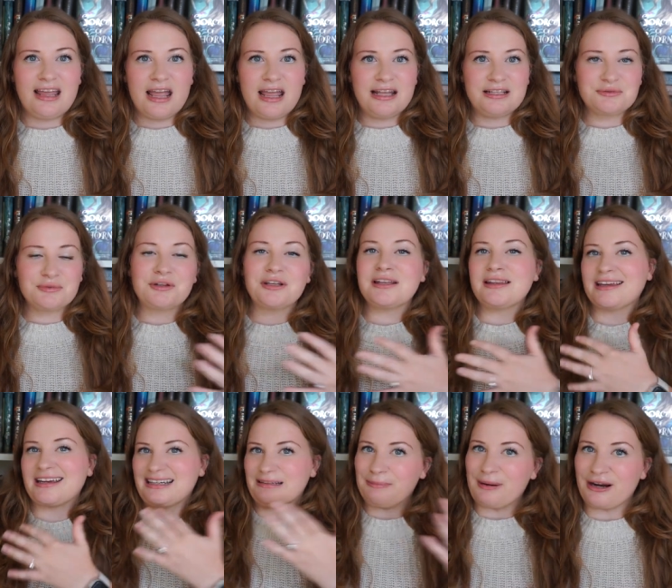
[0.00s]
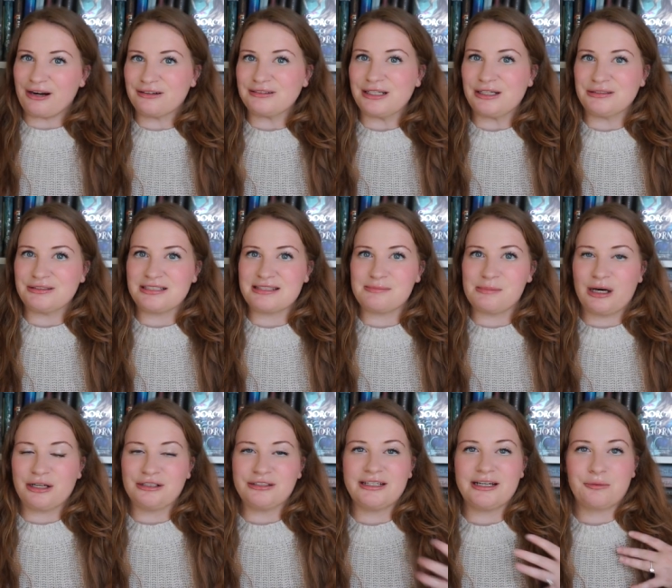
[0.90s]
it's really like a parallel to the
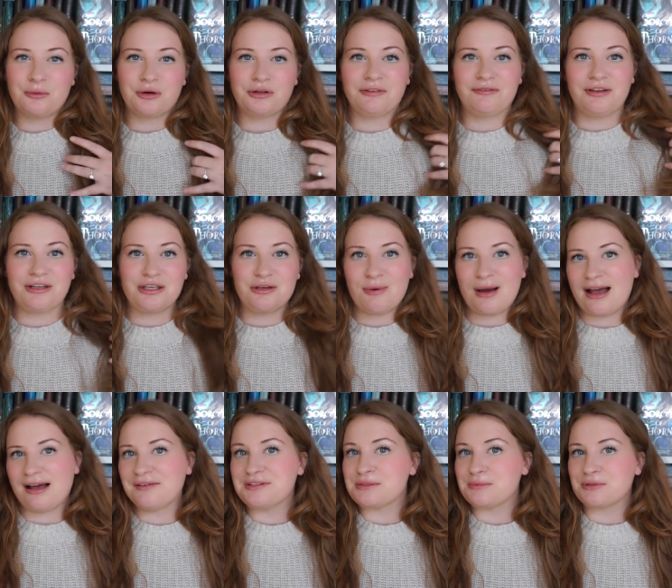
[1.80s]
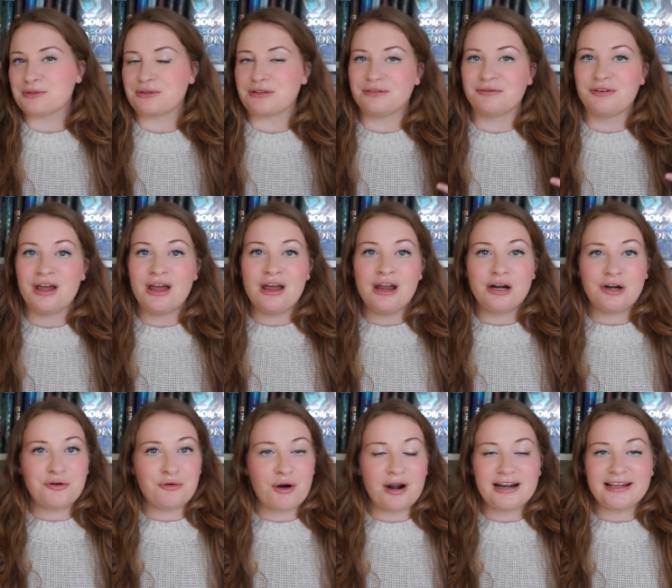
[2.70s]
modern day world of like, you have some sort of
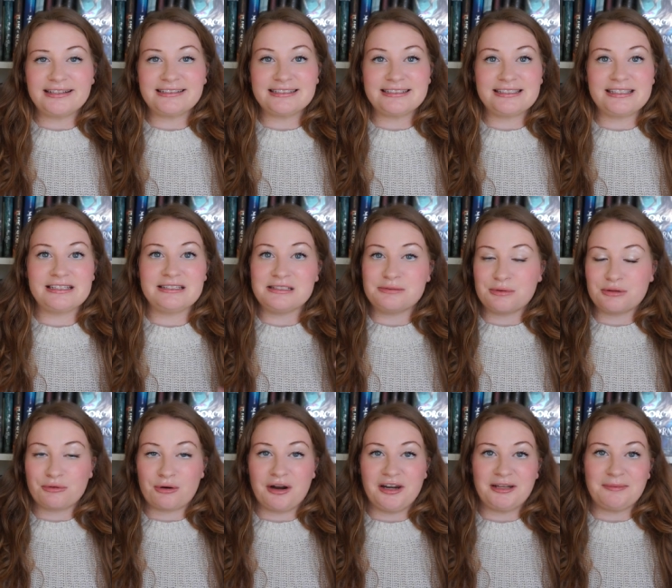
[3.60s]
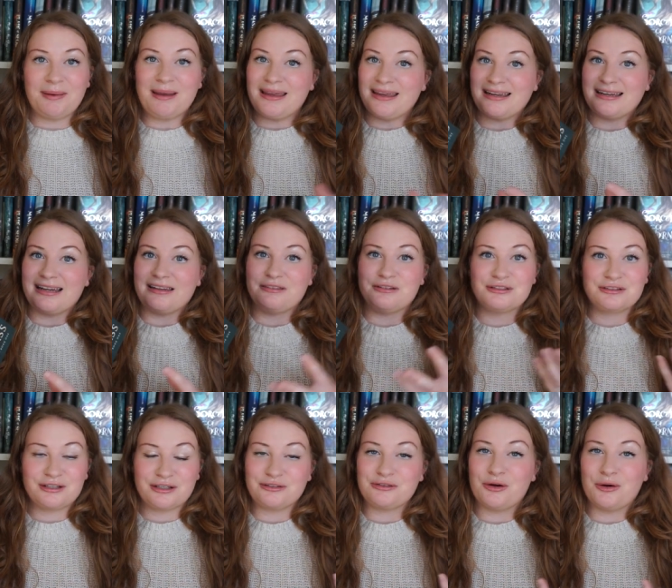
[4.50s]
chronic disease with chronic pain and there's
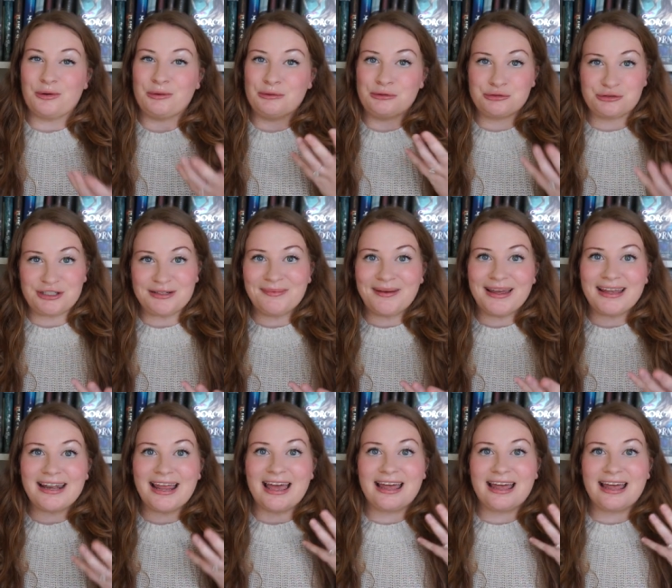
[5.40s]
like no treatment,